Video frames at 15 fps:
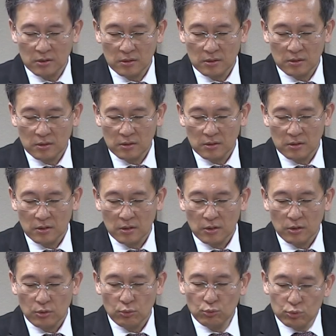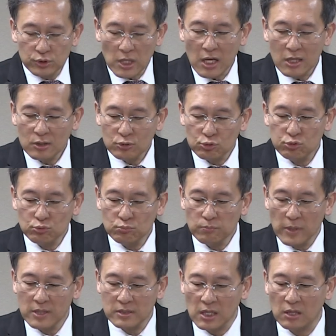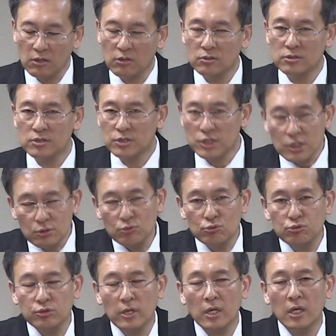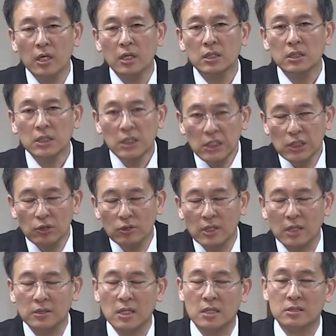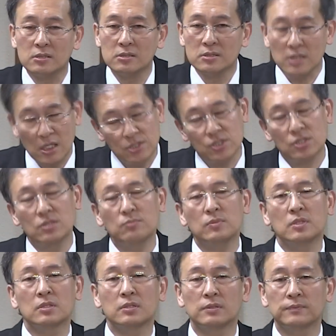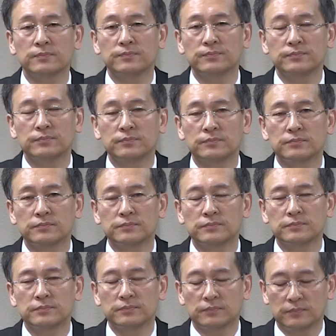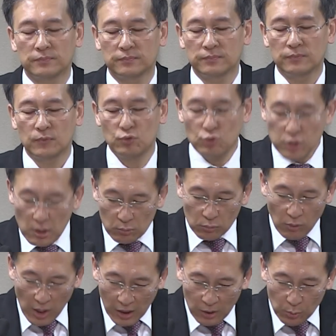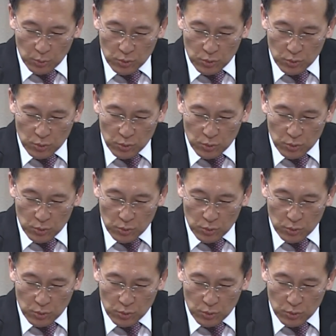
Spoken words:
there is the work of receiving that took place immediately after idolatry.